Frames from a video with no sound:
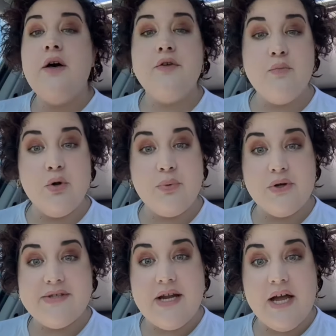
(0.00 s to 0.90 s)
the more
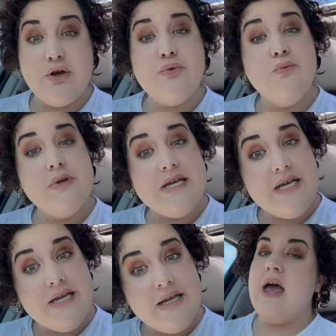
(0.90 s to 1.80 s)
books that I could
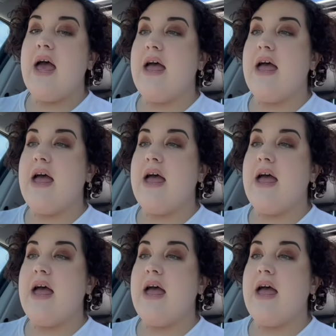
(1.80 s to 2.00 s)
read.